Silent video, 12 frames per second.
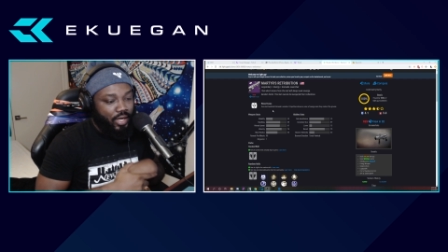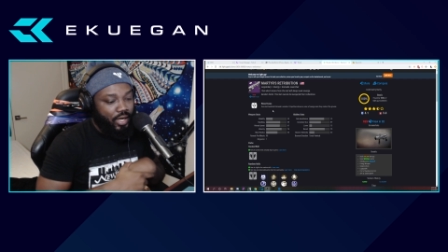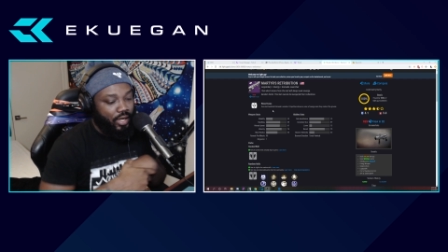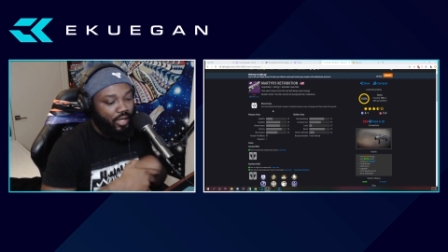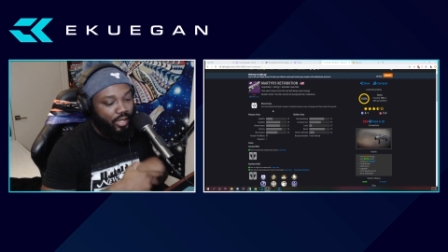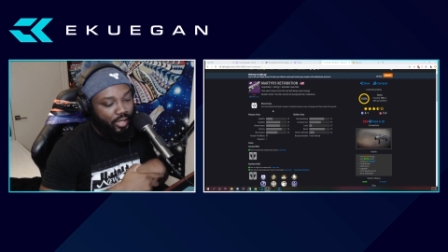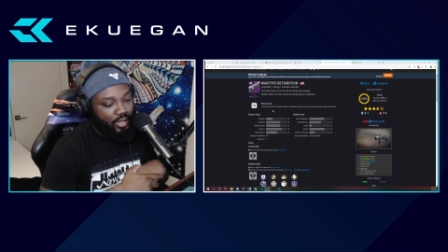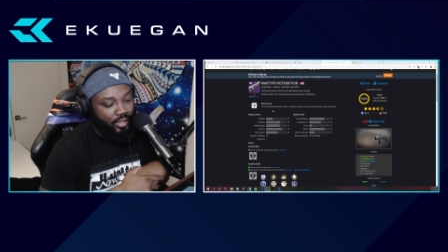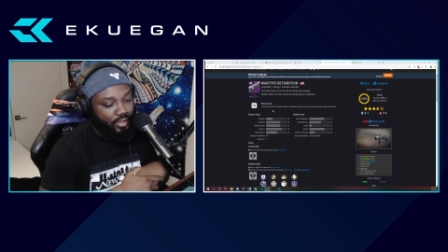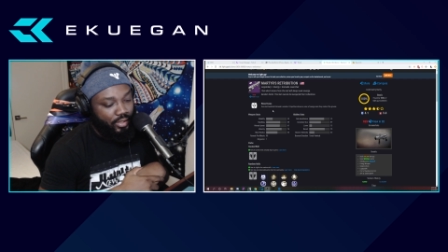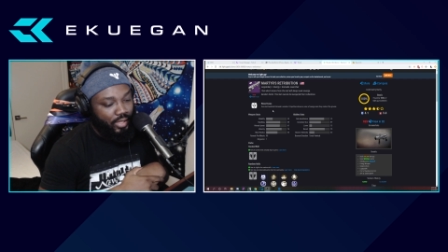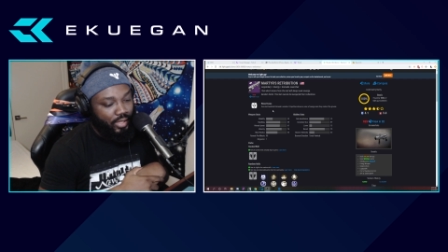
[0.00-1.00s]
uh
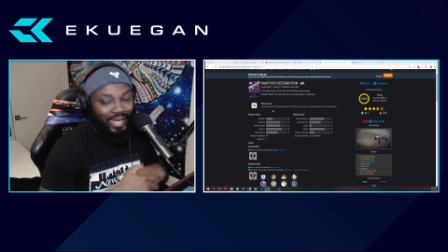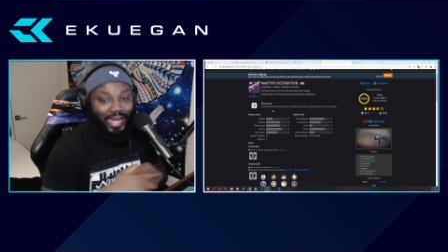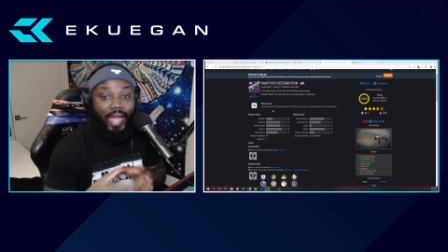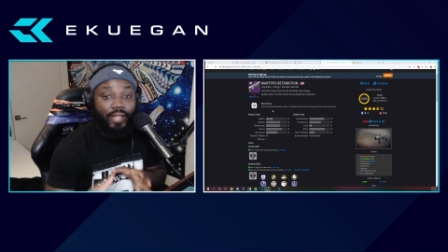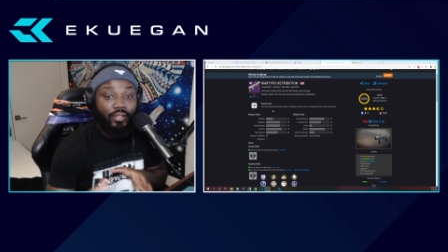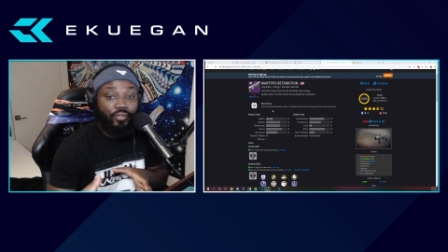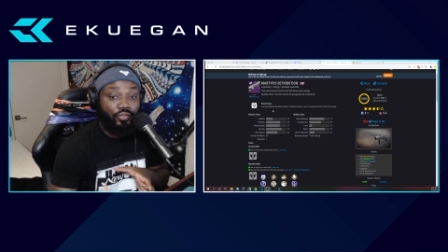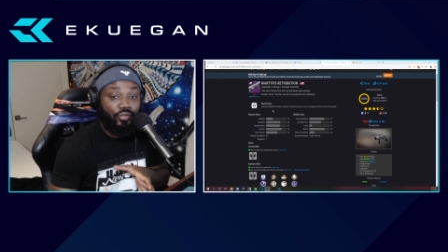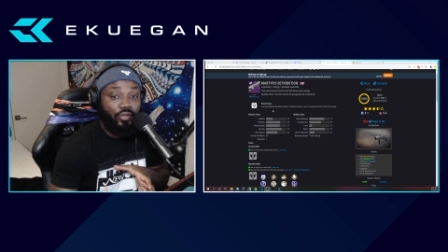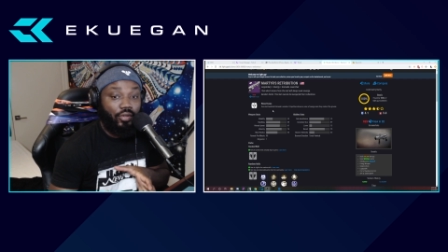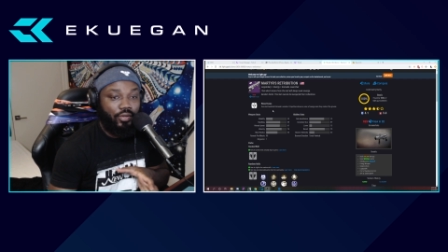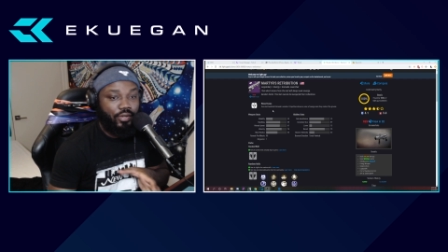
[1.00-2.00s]
an ad
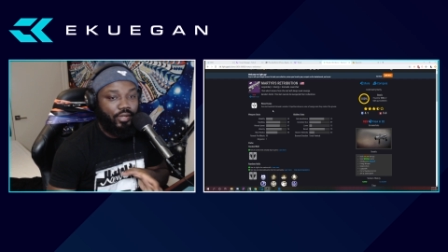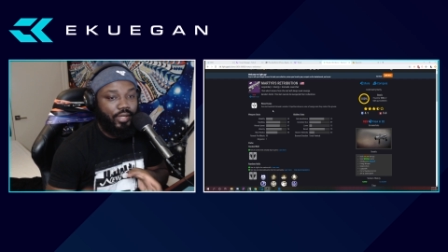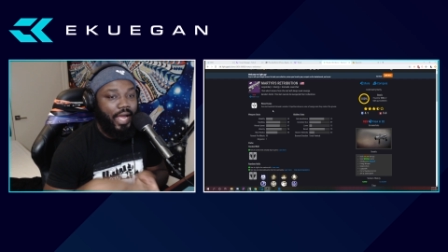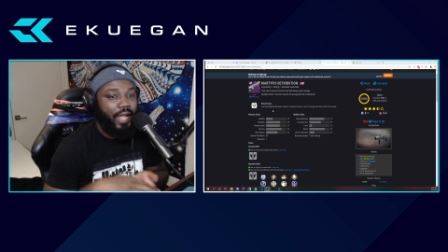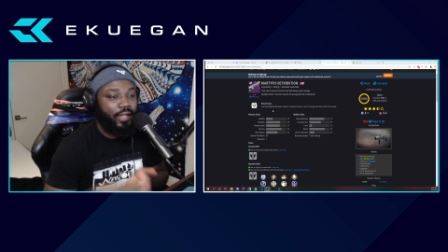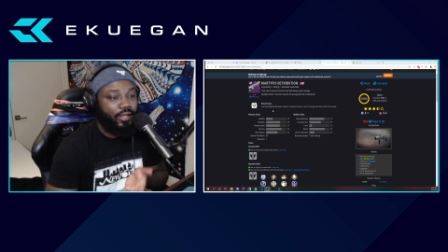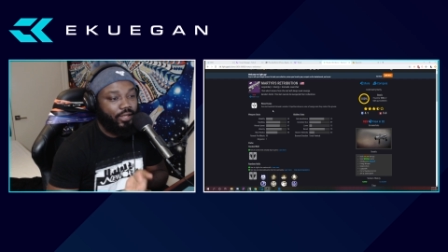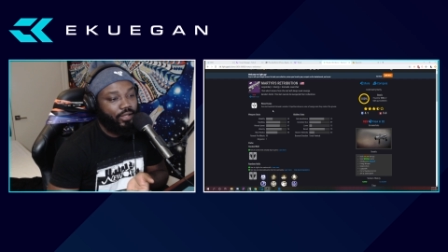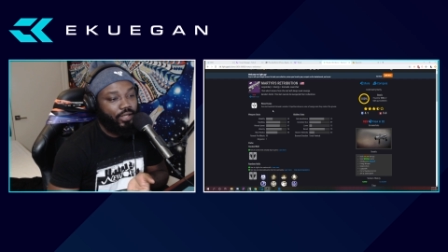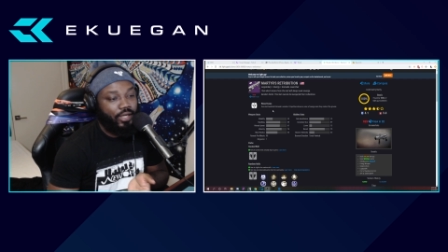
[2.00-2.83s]
control or an ad clear.